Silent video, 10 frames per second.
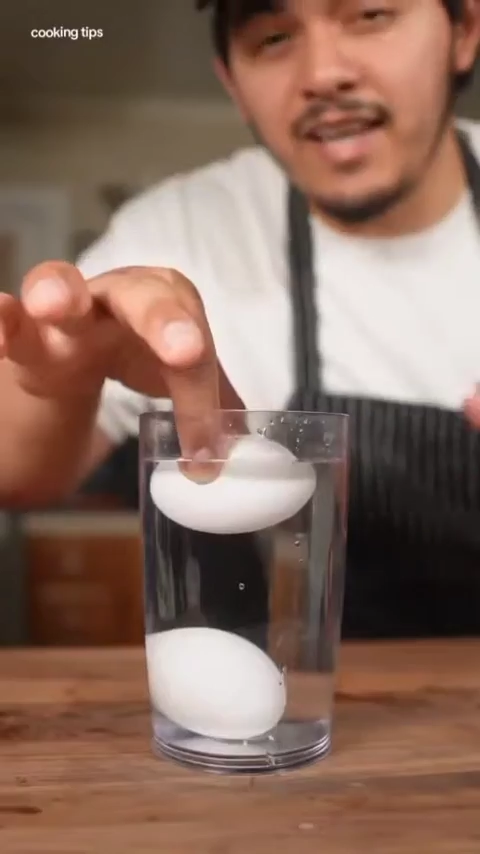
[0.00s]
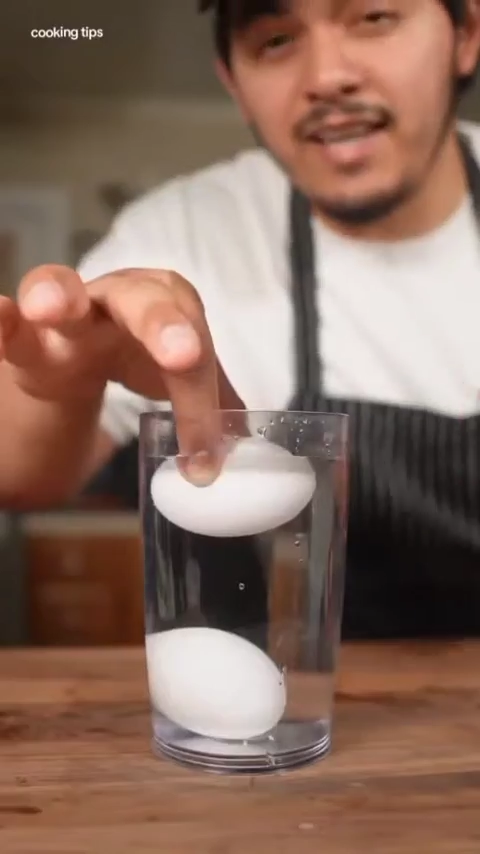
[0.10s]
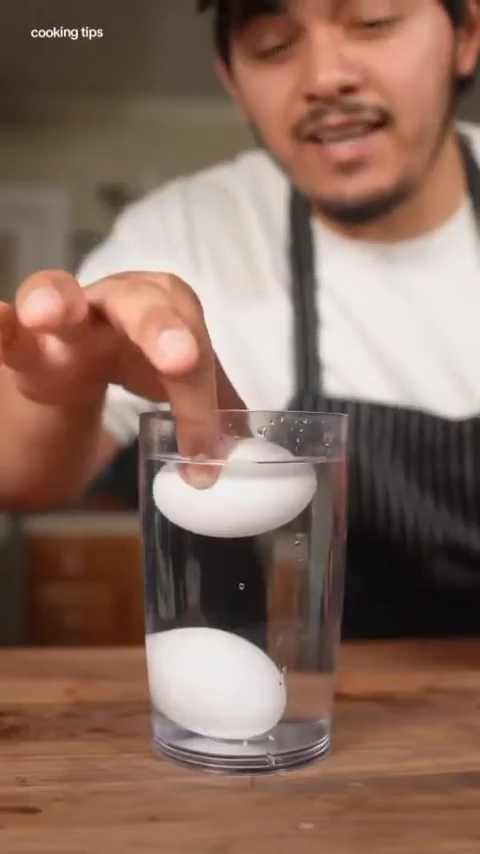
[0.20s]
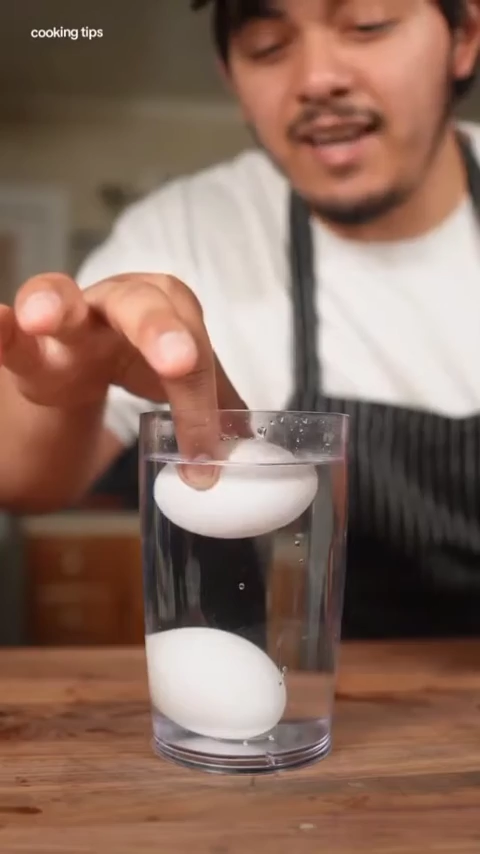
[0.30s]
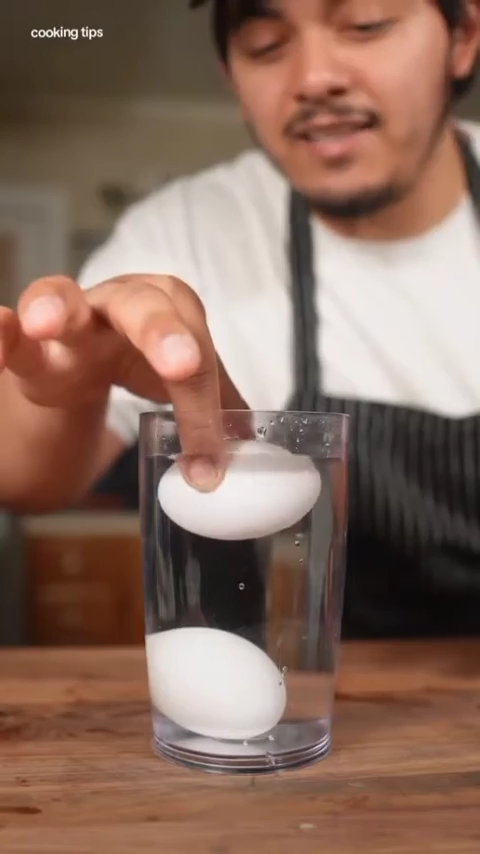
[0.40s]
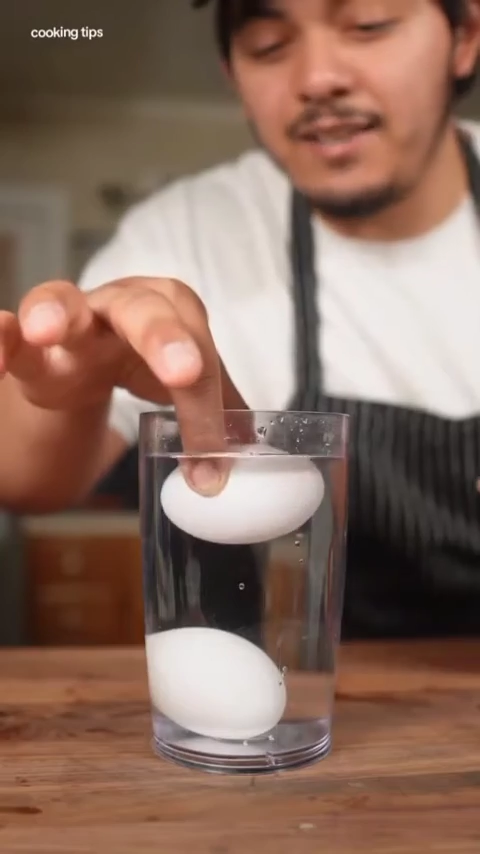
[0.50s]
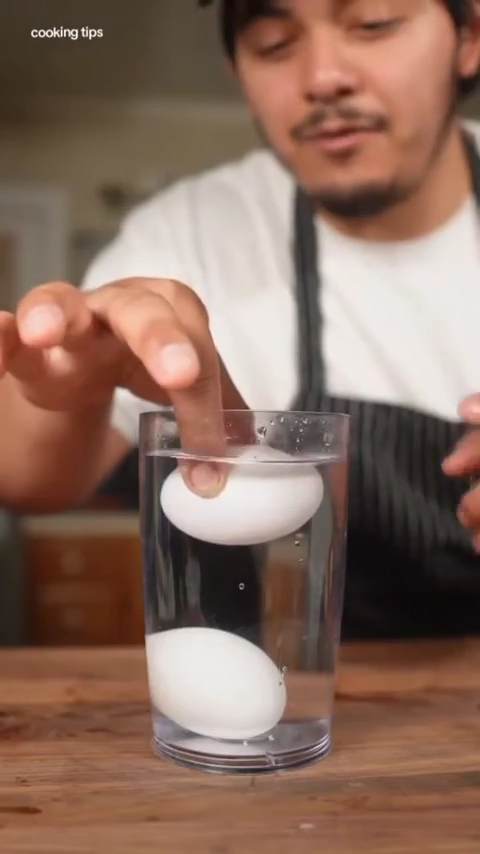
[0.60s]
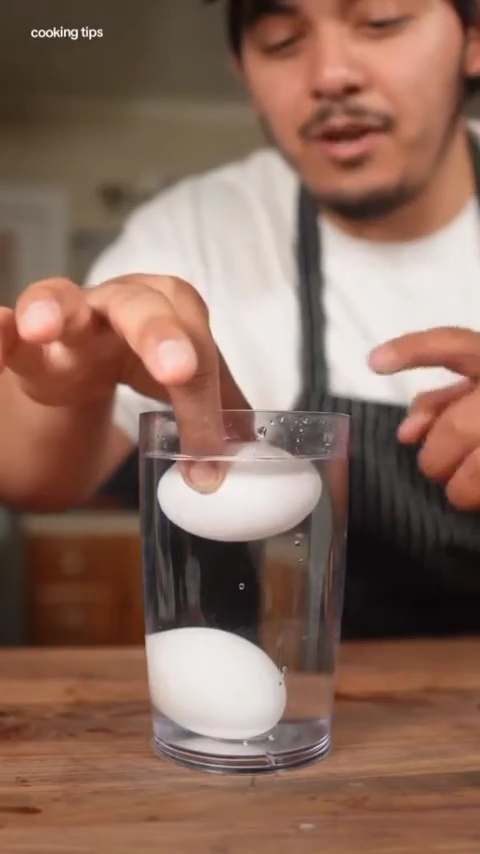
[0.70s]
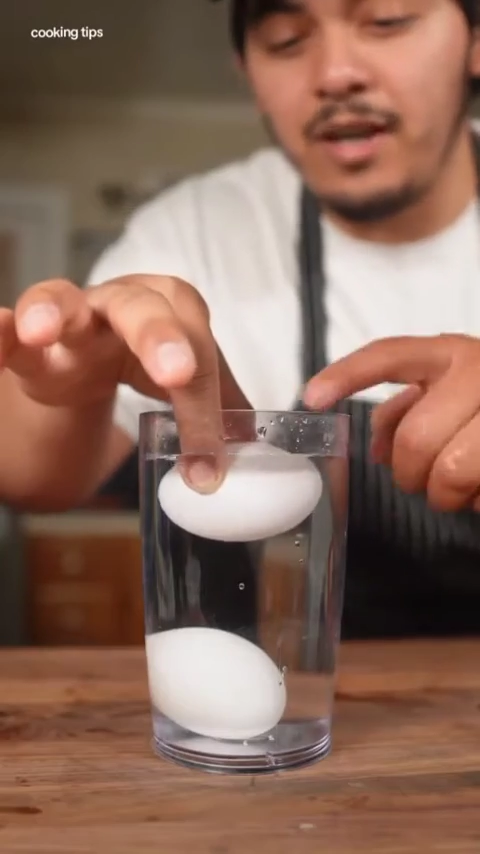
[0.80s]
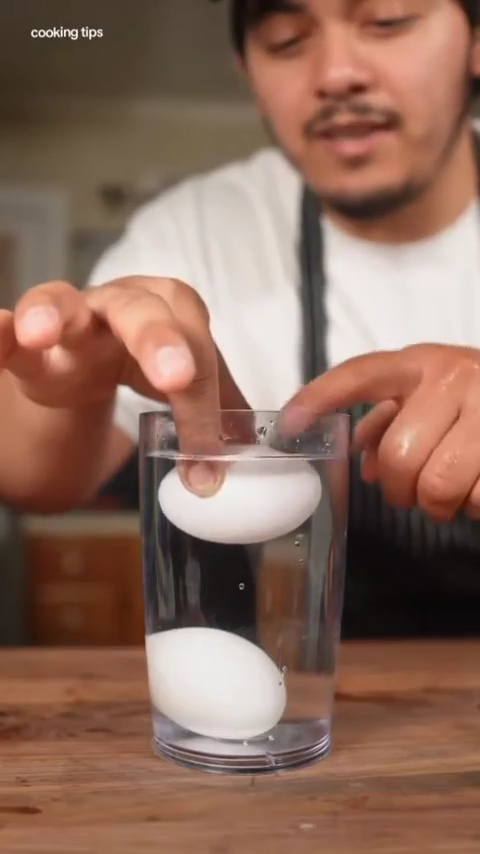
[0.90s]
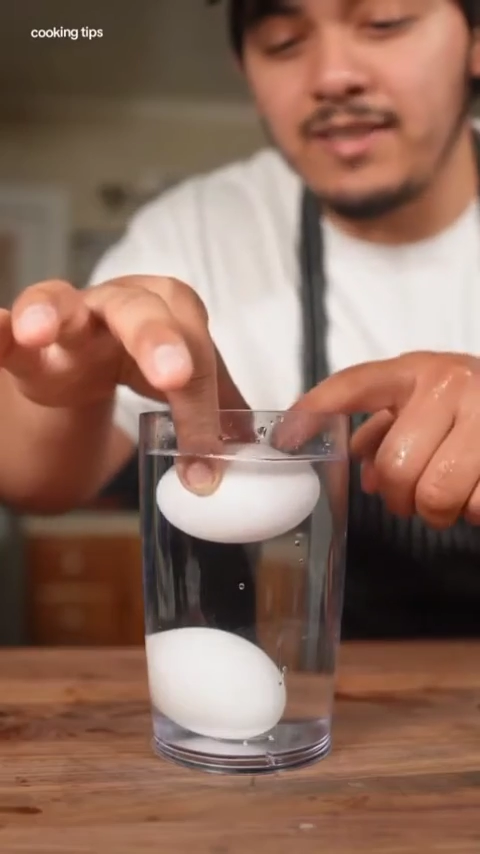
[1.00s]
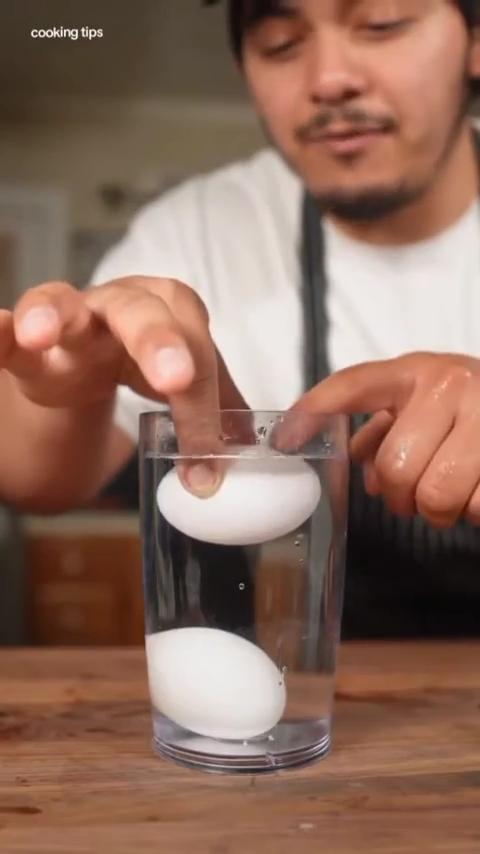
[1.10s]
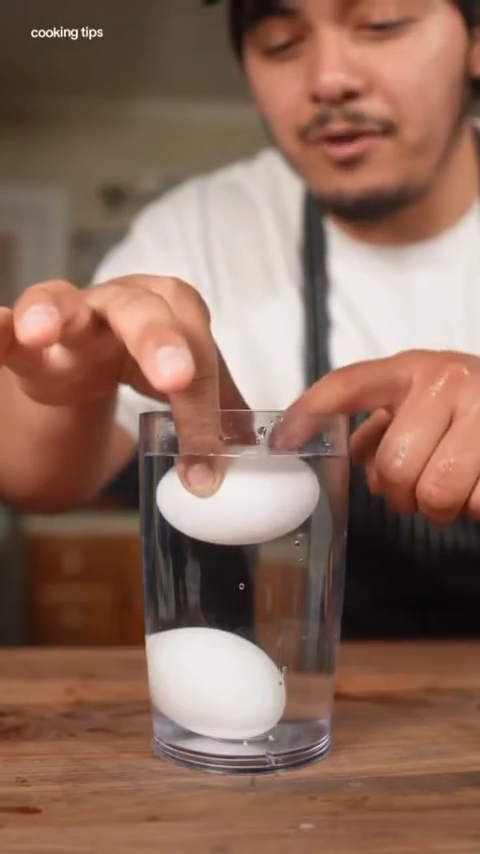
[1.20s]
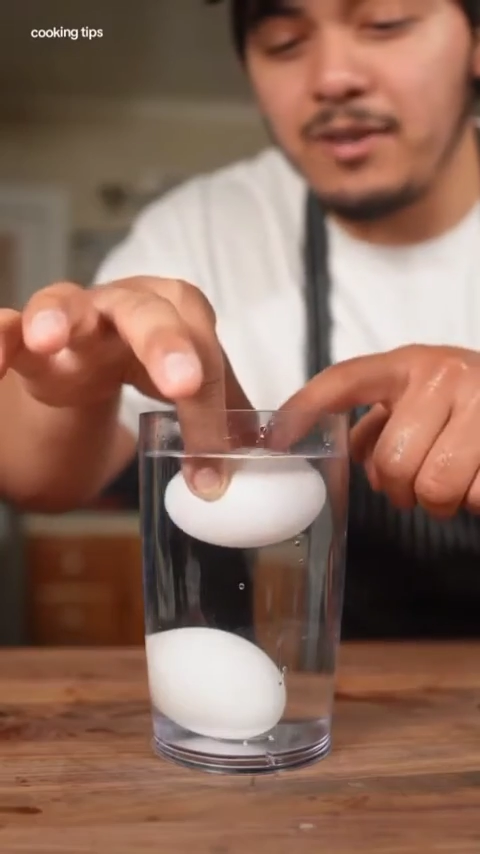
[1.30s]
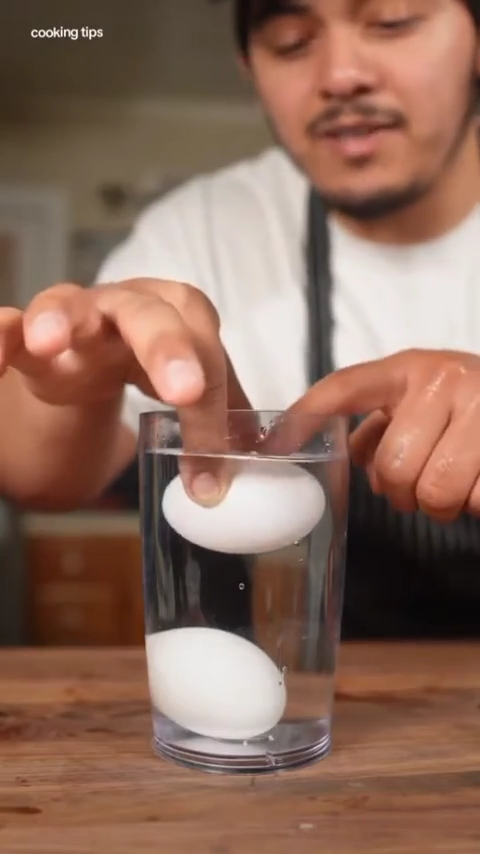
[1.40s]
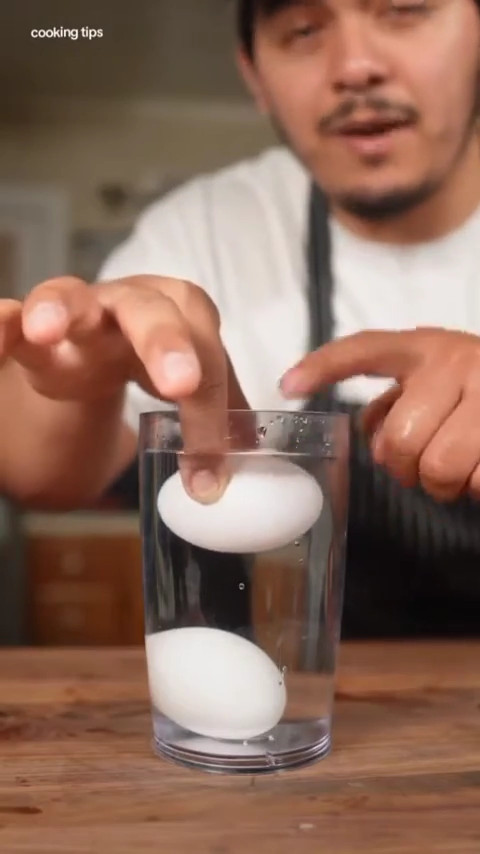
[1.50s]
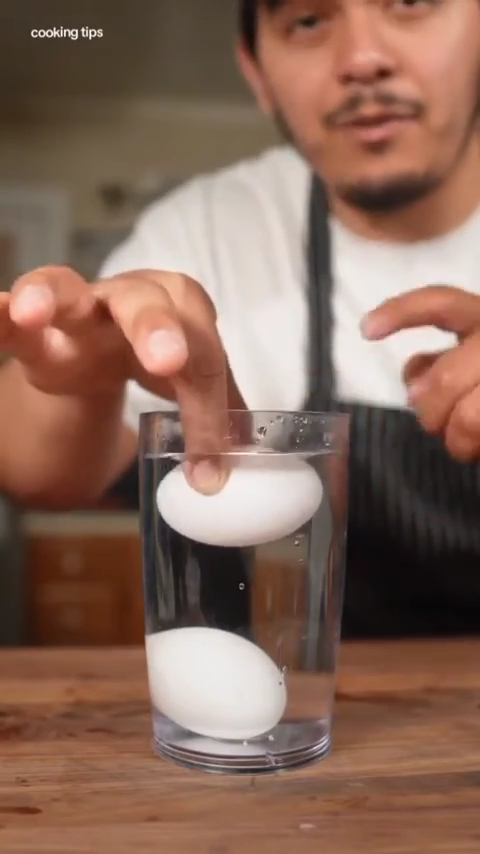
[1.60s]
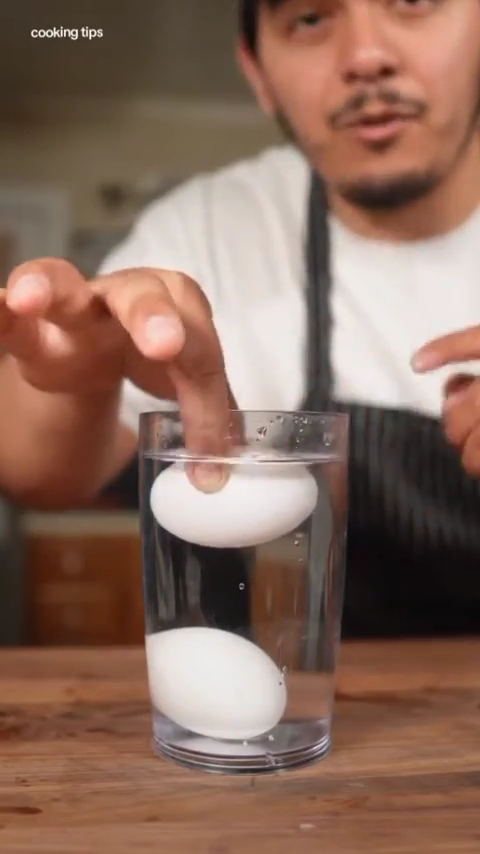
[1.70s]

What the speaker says: any case, if your egg is ever on top of the